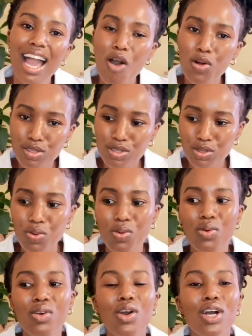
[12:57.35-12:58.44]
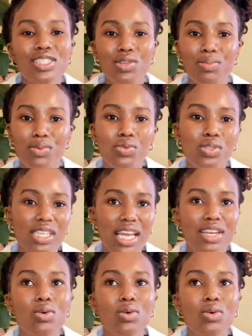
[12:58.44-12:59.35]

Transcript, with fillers: also contribute and